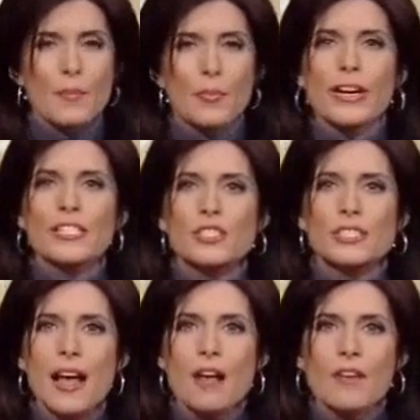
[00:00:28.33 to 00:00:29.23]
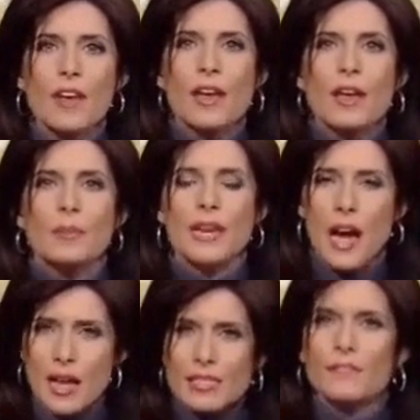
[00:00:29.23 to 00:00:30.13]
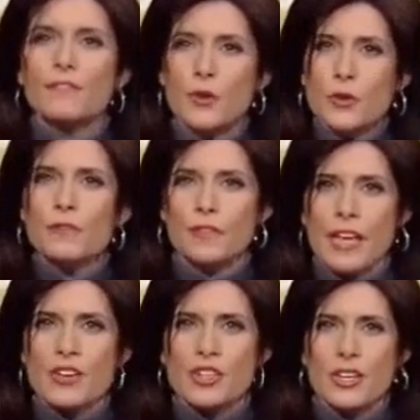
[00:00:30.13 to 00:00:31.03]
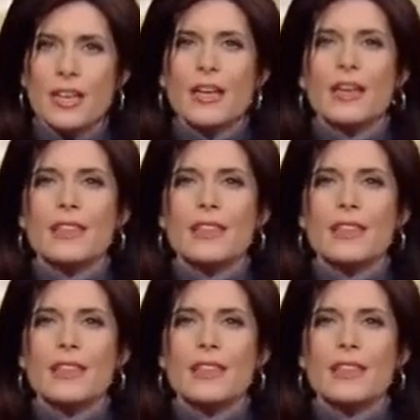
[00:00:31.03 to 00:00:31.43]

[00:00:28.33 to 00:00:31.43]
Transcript: And brace yourself, because of food inflation,